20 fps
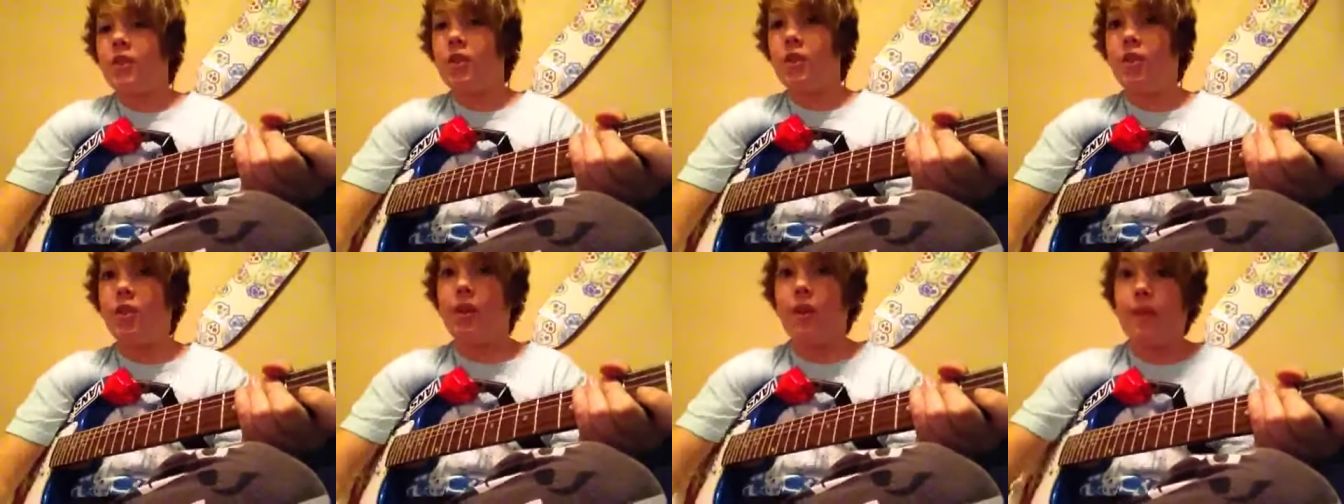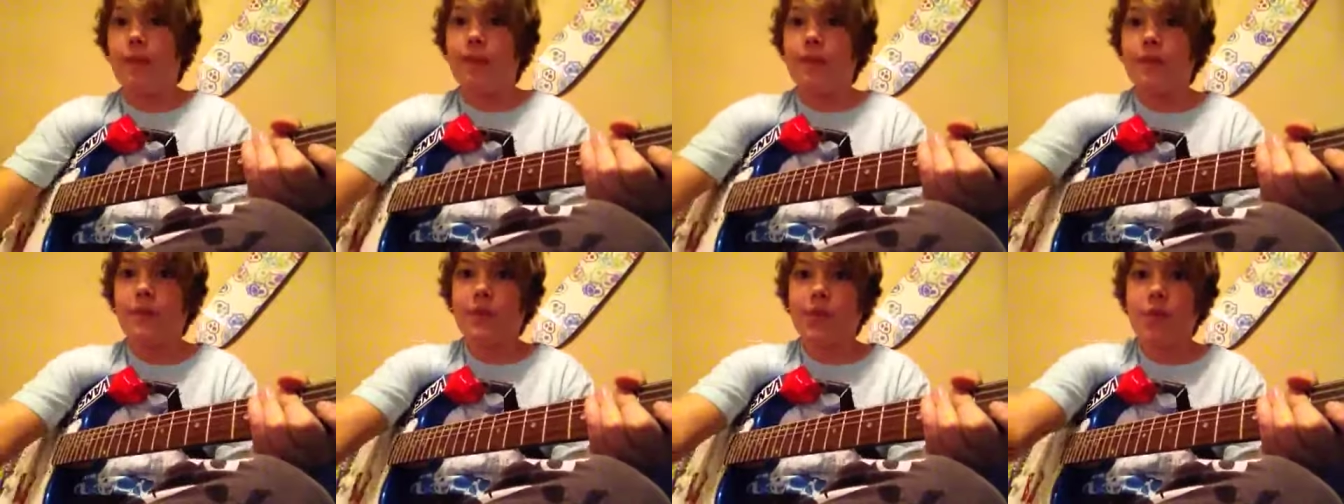Okay,
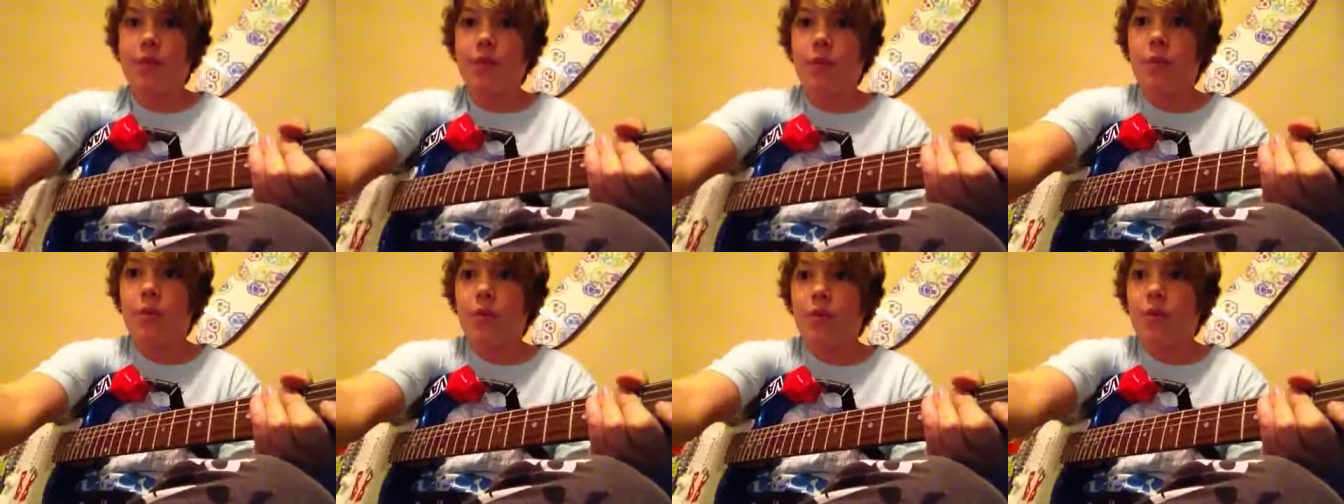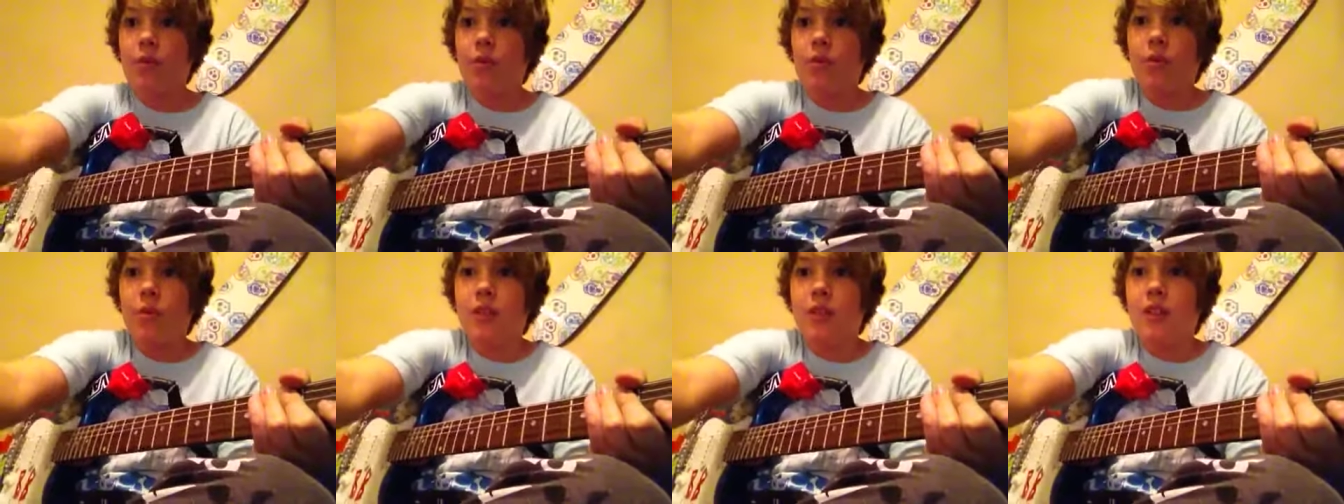hope you
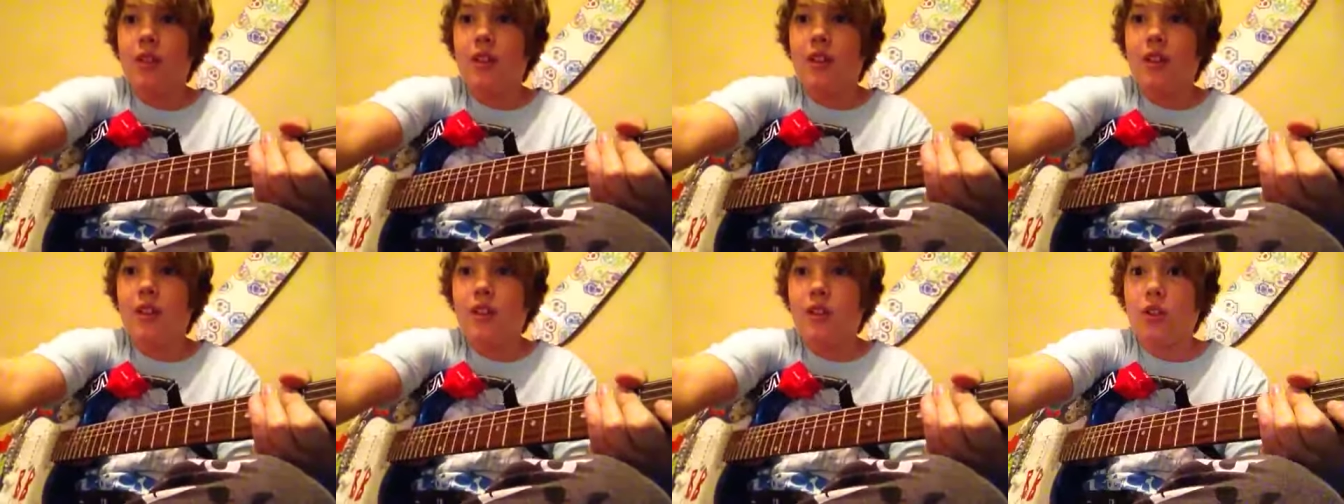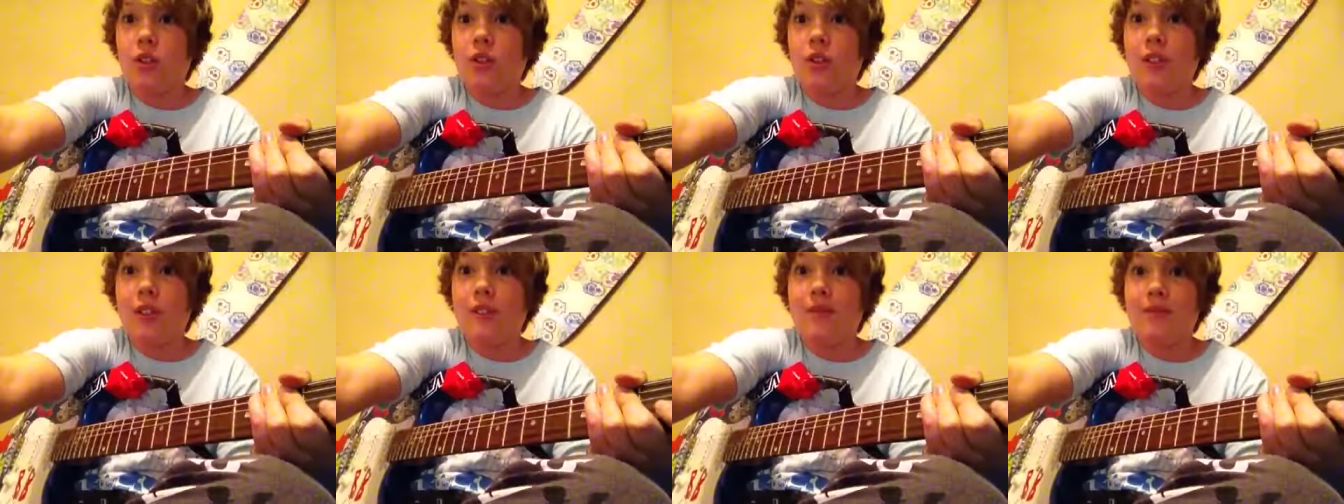uh,
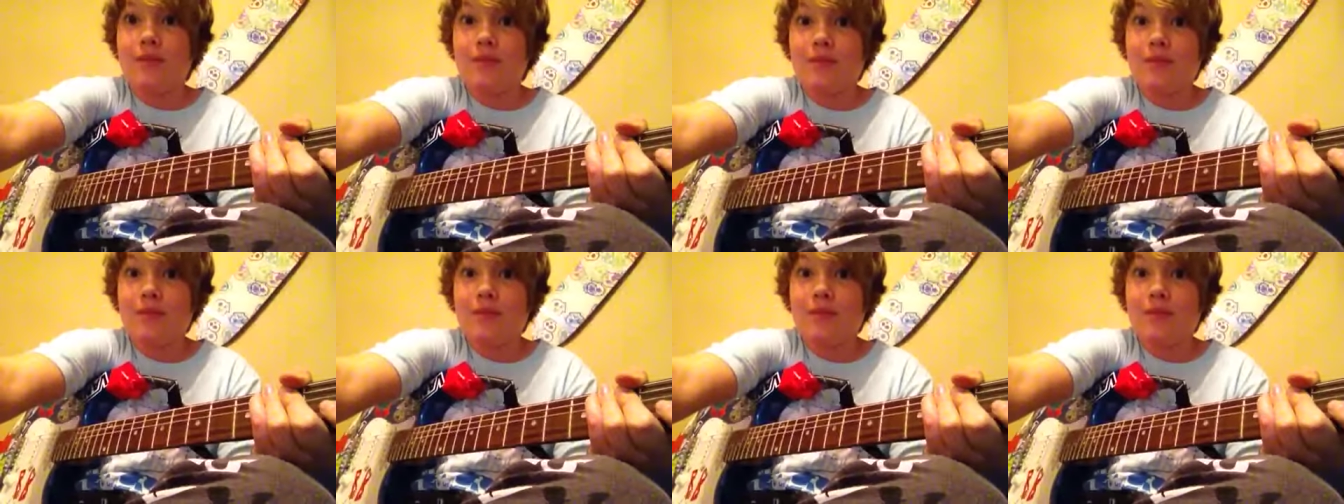learned it.